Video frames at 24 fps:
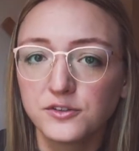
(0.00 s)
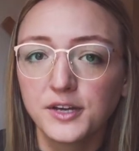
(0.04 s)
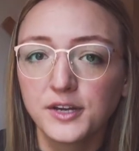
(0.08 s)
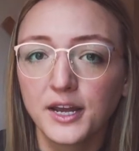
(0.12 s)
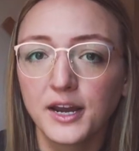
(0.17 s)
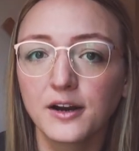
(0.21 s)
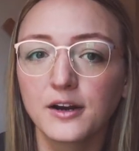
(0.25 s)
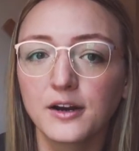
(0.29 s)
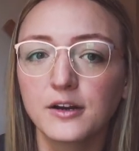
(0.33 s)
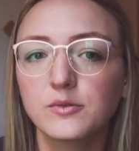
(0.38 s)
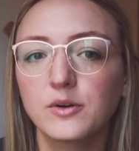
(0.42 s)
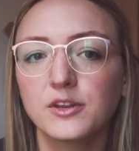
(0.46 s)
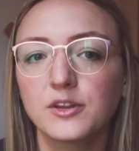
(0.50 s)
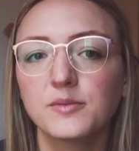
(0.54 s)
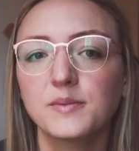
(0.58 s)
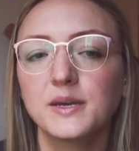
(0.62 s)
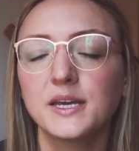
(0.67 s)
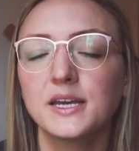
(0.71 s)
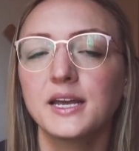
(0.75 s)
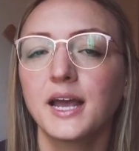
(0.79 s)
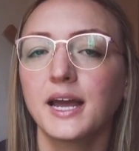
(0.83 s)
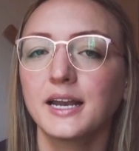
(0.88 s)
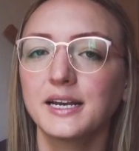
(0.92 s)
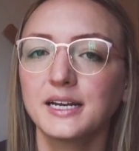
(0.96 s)
carry with
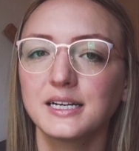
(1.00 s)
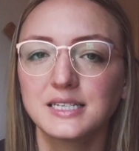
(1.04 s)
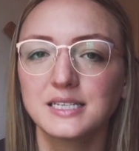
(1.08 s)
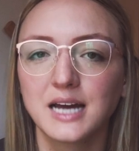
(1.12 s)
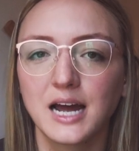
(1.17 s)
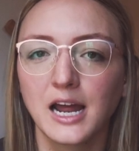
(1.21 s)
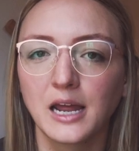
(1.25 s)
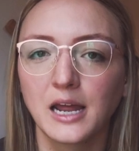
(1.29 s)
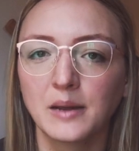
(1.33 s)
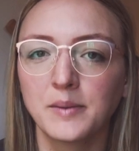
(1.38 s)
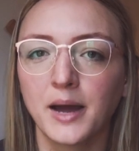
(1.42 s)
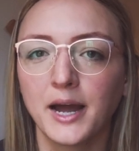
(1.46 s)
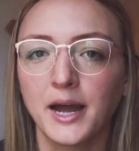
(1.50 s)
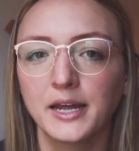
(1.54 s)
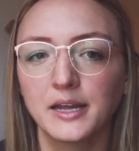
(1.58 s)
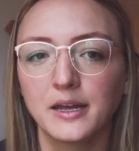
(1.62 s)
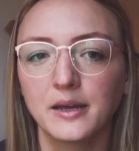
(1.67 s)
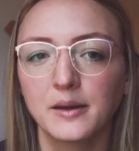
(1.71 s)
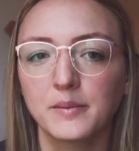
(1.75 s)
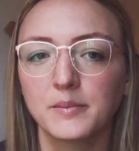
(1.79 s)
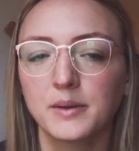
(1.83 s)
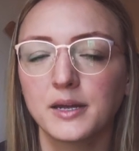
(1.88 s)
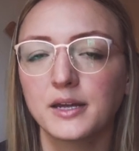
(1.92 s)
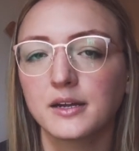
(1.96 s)
me anytime I
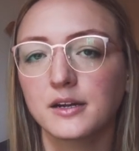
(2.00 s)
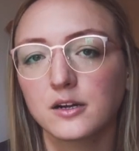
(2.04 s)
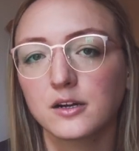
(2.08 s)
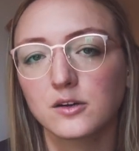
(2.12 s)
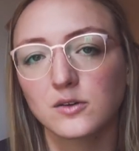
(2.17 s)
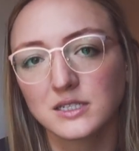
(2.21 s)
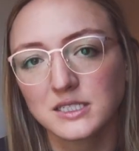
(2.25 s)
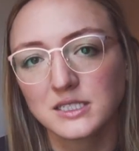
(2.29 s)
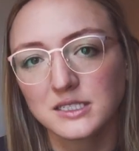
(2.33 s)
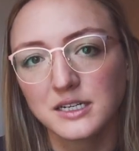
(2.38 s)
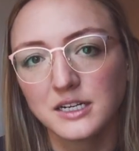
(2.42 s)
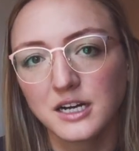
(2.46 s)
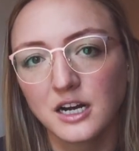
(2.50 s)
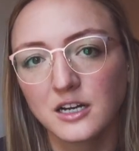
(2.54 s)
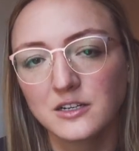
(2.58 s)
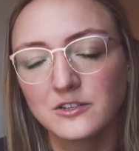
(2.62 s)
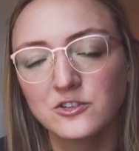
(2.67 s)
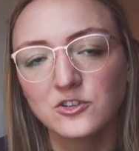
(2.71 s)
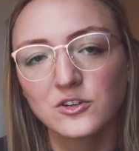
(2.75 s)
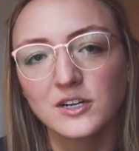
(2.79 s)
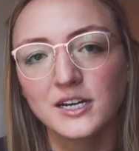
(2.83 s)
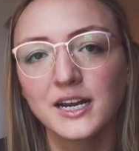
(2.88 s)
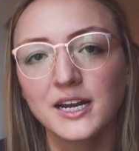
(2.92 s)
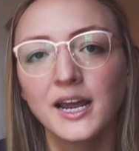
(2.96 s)
am in grizzly
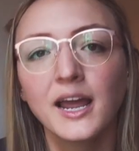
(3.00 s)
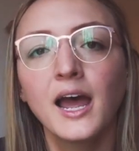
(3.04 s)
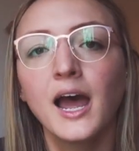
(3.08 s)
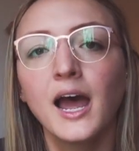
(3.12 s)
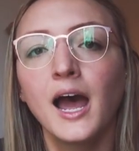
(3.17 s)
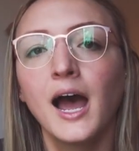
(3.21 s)
country.